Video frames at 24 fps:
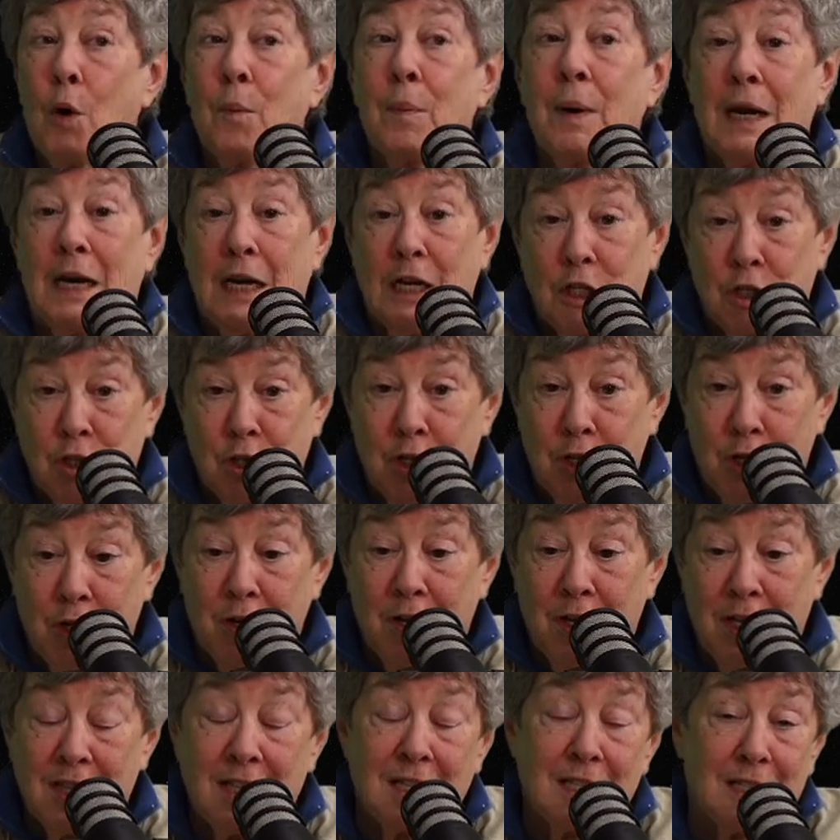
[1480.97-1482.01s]
Nobody should
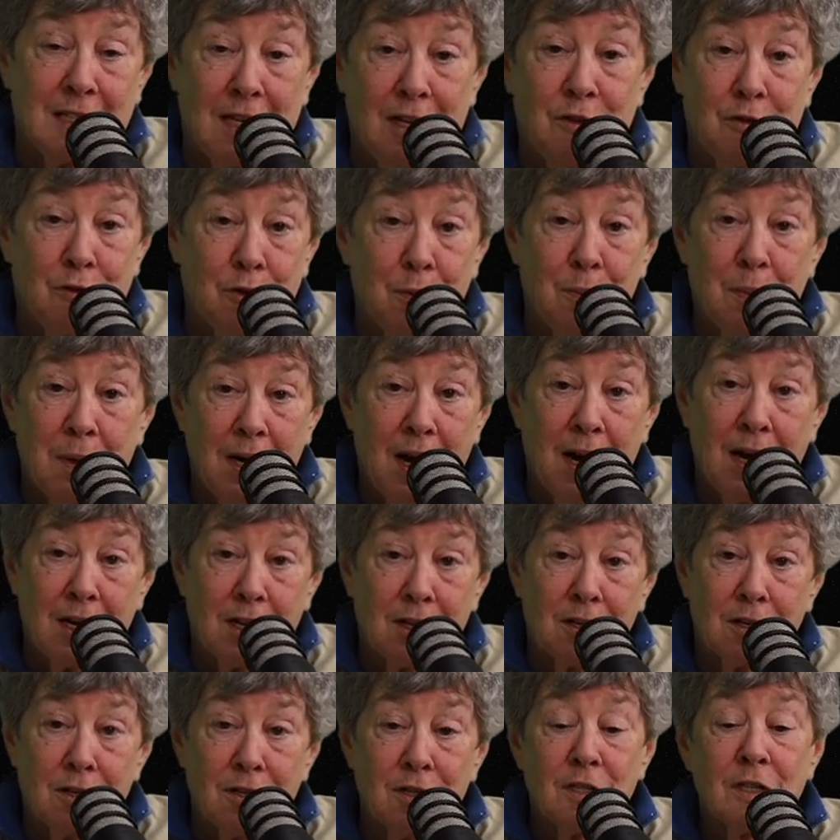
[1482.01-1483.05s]
look at the sun through
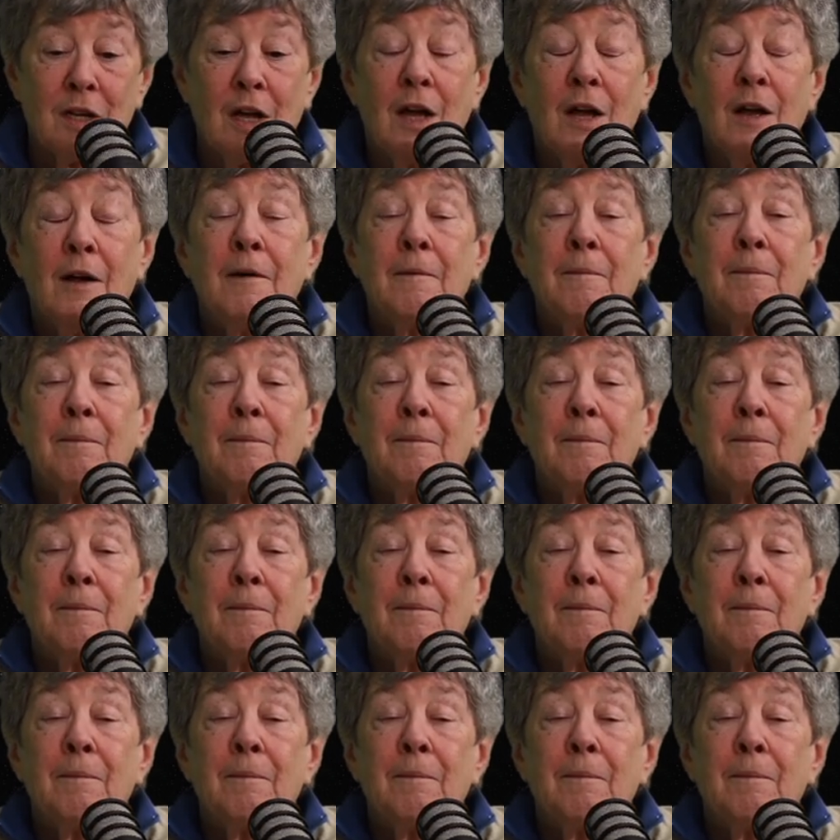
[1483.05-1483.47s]
binoculars.